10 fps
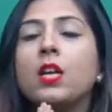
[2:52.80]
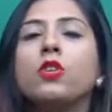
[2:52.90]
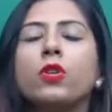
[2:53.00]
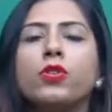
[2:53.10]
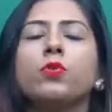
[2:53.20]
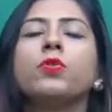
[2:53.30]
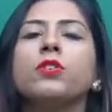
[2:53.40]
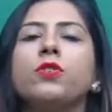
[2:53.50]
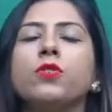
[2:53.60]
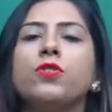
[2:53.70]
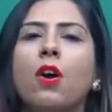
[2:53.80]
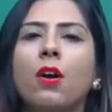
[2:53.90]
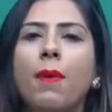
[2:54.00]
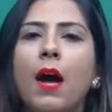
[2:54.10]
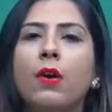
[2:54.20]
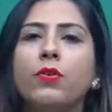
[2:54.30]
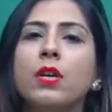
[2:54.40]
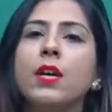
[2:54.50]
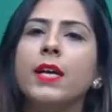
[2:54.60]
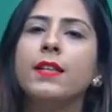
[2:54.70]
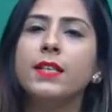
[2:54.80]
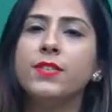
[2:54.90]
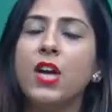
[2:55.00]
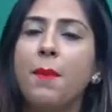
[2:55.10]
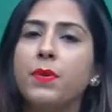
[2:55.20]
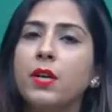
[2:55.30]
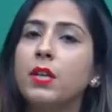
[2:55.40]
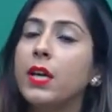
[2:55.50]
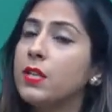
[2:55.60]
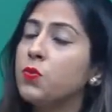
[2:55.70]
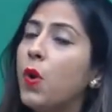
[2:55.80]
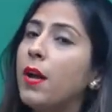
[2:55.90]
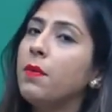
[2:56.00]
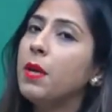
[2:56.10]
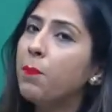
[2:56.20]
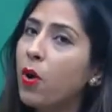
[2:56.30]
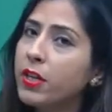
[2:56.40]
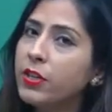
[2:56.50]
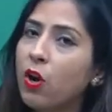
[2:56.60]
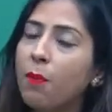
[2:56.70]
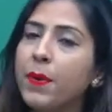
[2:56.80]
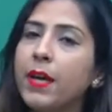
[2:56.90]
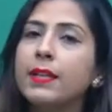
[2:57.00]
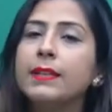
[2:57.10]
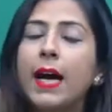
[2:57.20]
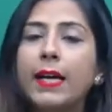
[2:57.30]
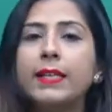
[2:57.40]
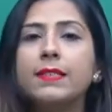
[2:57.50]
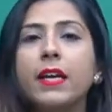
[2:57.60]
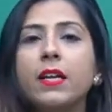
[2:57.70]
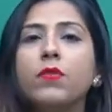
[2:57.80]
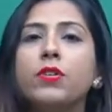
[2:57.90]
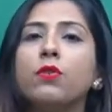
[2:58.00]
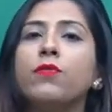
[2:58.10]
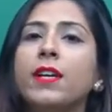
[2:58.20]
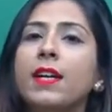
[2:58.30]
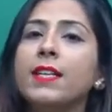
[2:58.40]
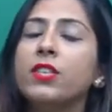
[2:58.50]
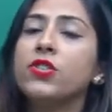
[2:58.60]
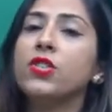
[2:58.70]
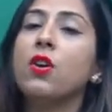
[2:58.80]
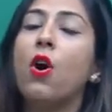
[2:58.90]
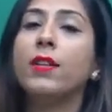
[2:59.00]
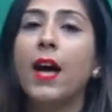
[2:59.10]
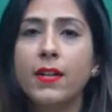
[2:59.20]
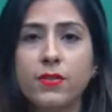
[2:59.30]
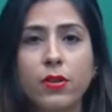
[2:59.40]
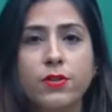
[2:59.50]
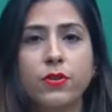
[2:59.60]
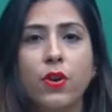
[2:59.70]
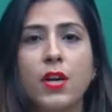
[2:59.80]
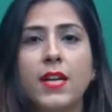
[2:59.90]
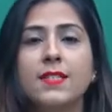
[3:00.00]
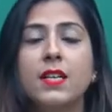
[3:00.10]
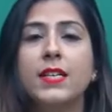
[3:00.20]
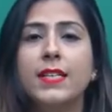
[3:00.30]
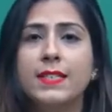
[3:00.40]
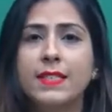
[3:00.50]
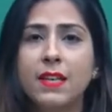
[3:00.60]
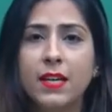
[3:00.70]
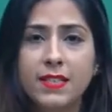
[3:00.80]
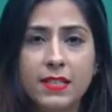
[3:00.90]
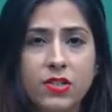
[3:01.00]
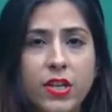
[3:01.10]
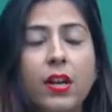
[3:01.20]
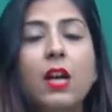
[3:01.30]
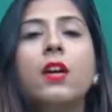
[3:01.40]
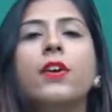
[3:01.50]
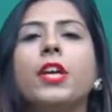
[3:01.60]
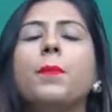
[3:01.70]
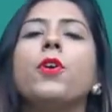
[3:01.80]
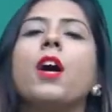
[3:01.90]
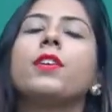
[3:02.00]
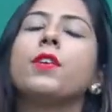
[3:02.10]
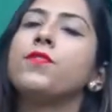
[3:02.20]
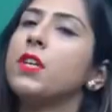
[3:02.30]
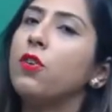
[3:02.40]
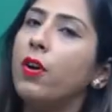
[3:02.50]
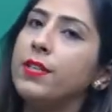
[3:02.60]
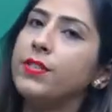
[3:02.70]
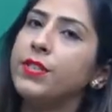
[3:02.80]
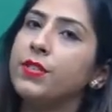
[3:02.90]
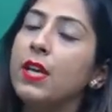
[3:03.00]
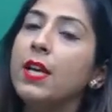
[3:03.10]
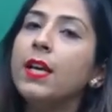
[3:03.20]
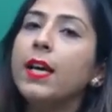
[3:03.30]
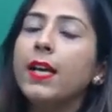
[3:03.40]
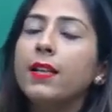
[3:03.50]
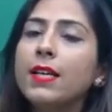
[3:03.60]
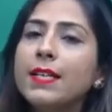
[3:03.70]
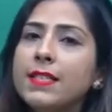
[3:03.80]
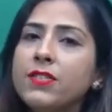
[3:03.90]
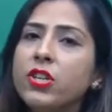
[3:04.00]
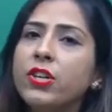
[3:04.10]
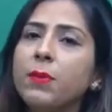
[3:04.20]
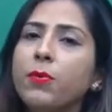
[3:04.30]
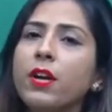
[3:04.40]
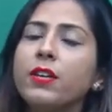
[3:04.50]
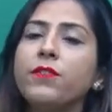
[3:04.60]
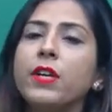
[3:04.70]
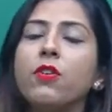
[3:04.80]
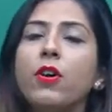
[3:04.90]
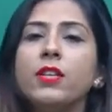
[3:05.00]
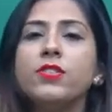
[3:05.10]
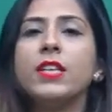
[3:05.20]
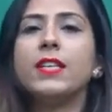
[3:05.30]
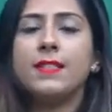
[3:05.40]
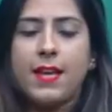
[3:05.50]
So students, to talk about in this chapter, there is one important topic, that is in vitro fertilization, or that is also called as assisted reproductive technologies. In the assisted reproductive technologies,